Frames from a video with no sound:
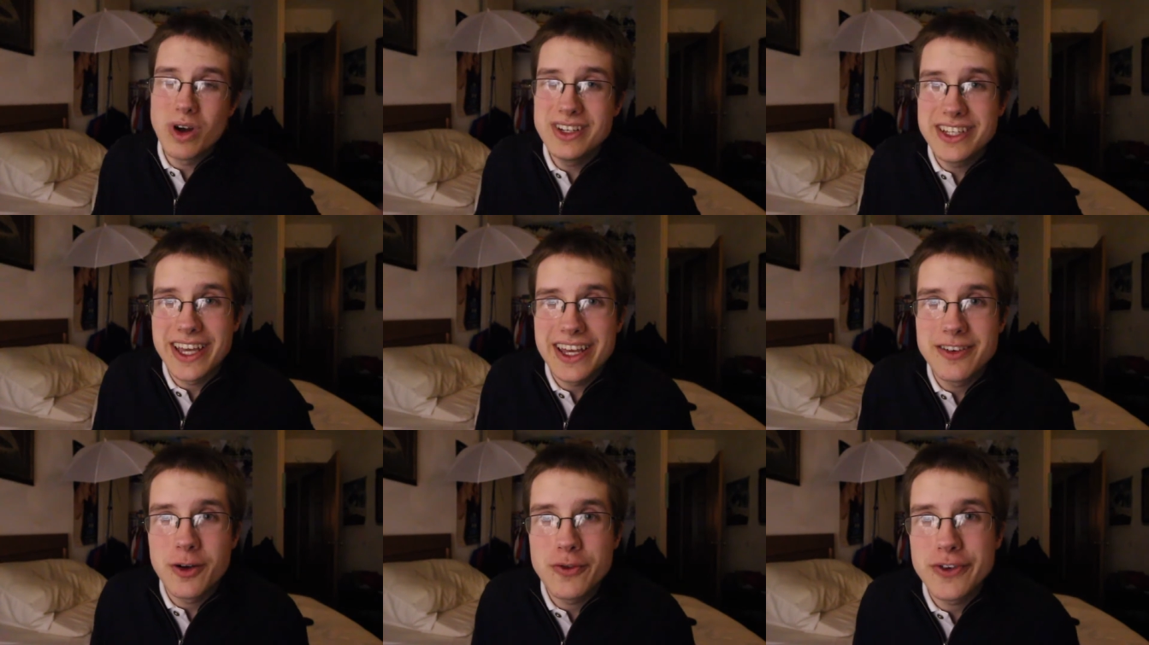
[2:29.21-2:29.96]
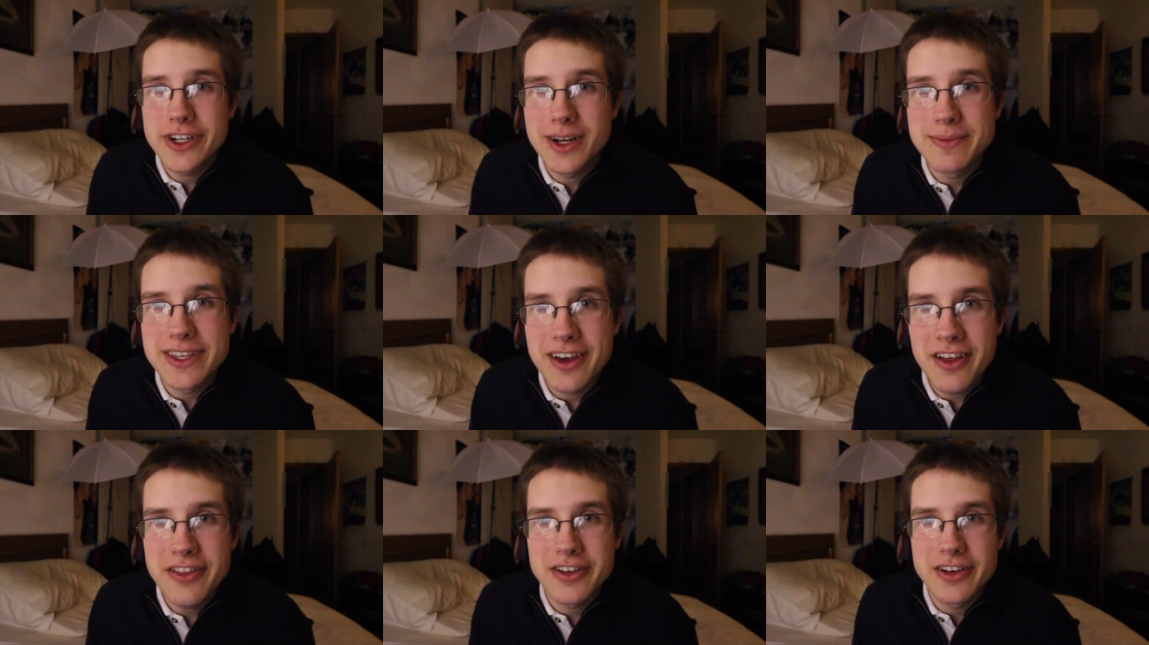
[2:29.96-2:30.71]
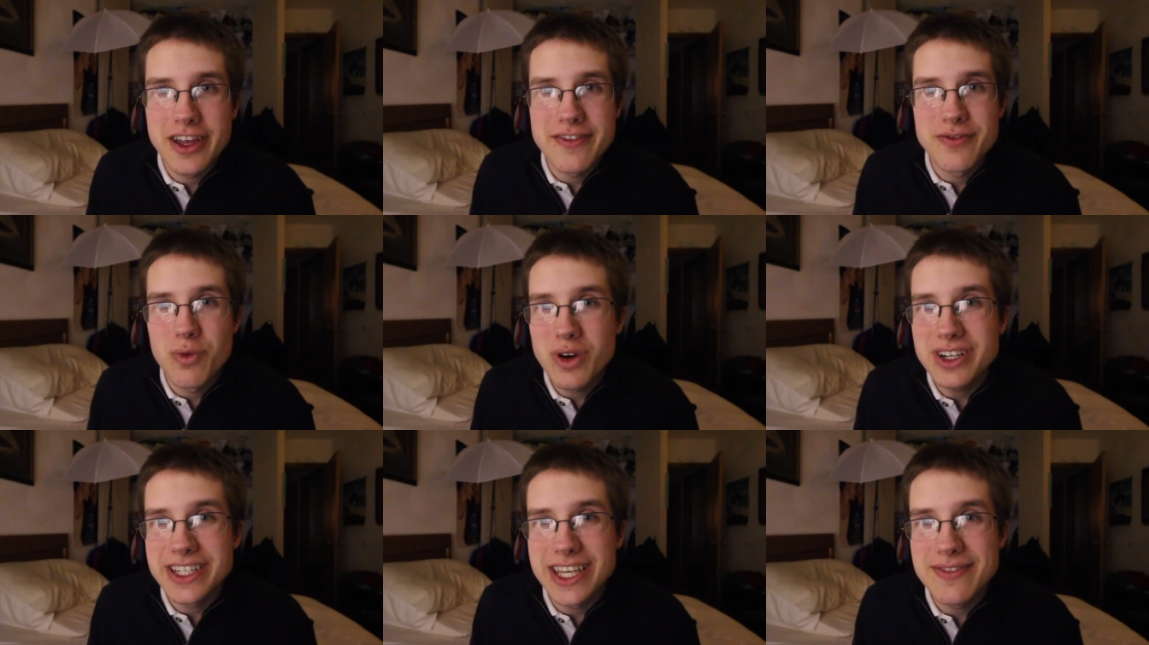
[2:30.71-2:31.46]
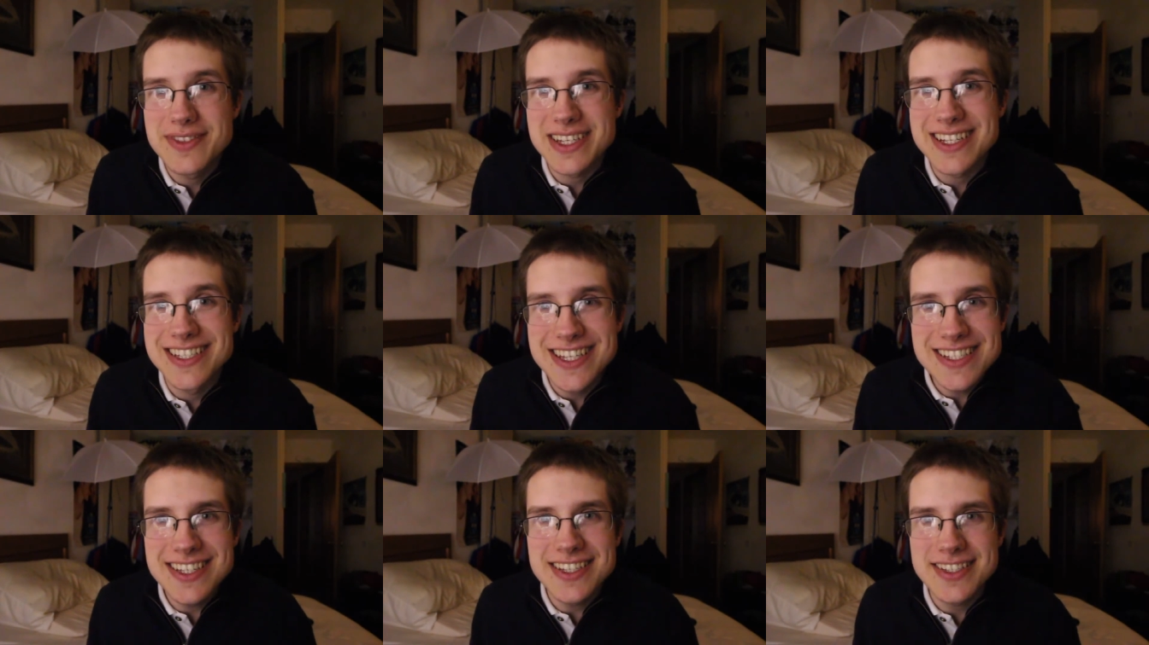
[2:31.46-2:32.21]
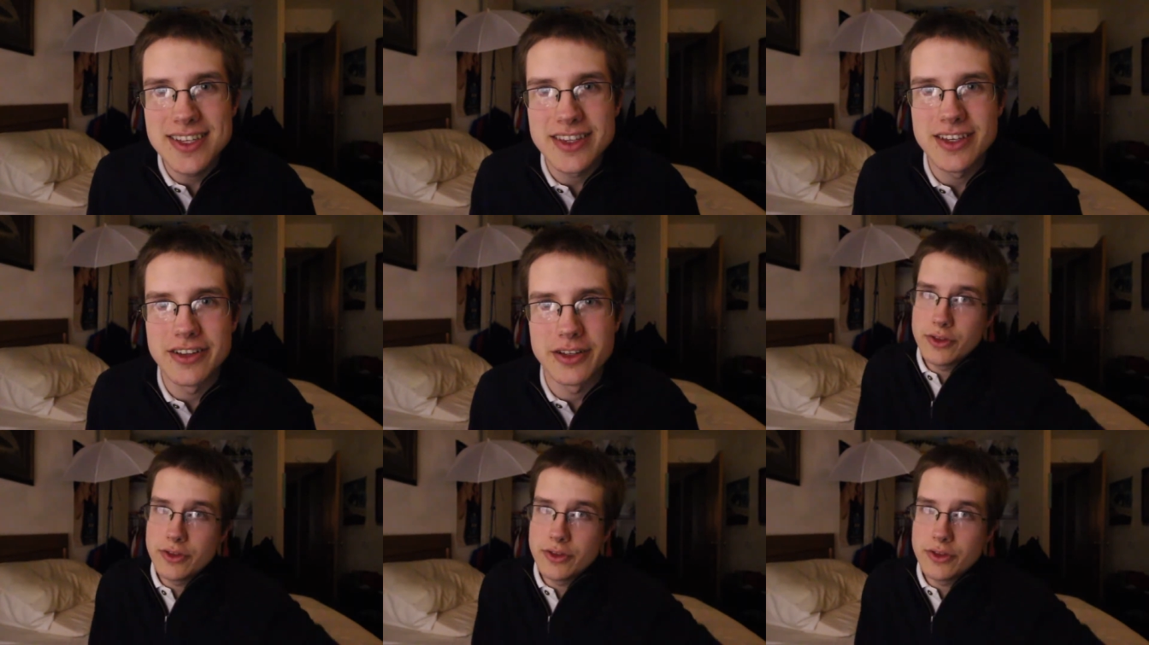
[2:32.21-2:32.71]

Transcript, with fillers: One can't overcome the other if one gives existence to the other.